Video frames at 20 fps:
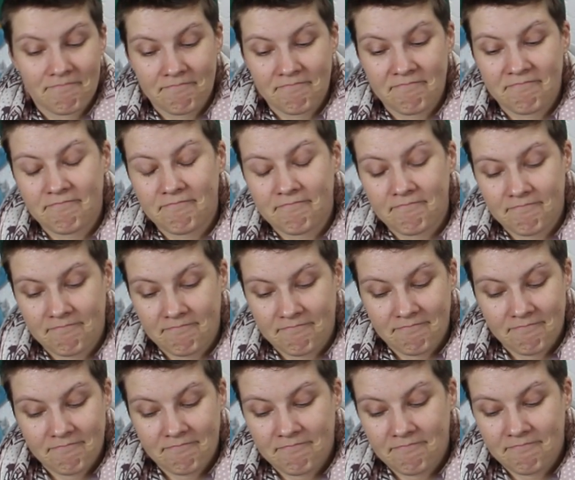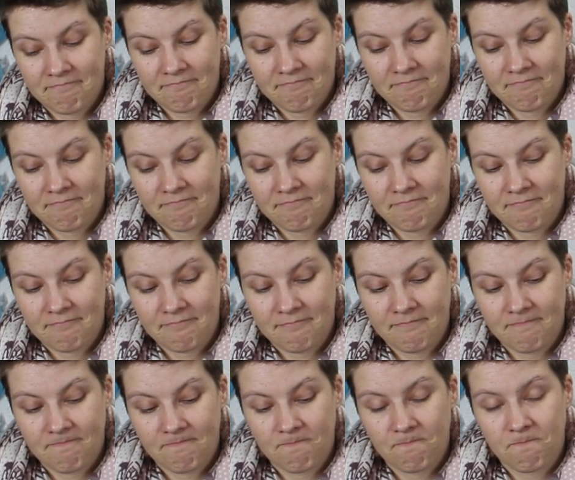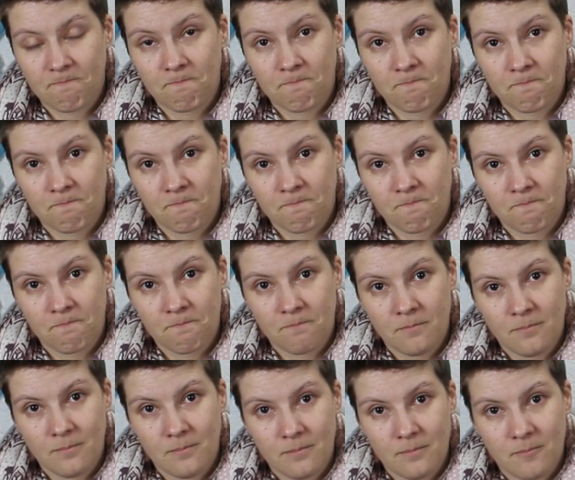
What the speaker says: This person isn't speaking.